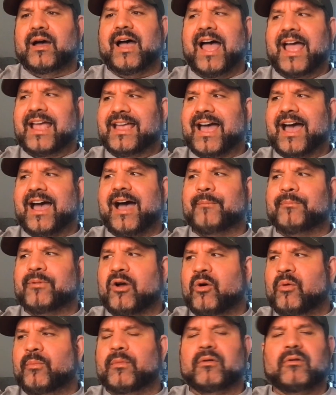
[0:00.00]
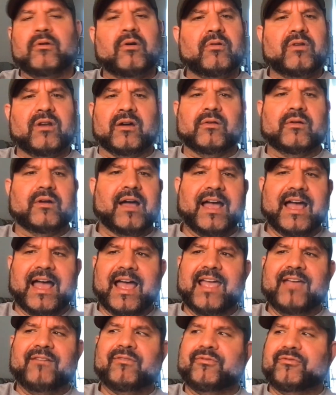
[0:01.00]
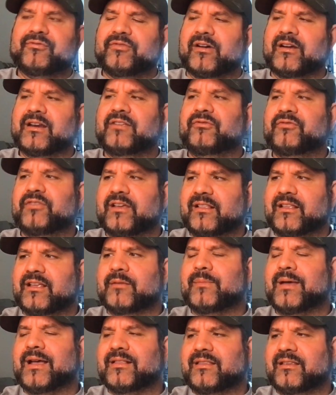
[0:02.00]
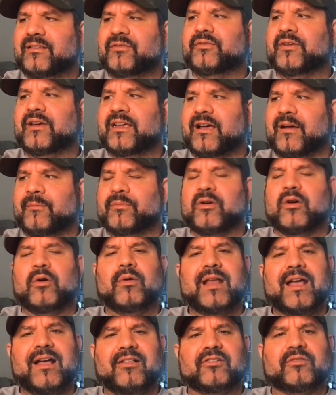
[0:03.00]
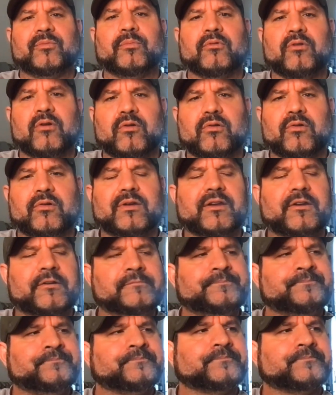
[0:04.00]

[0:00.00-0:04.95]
I'm going Morono. I have a funny feeling about this fight. I'm going Alex Morono here.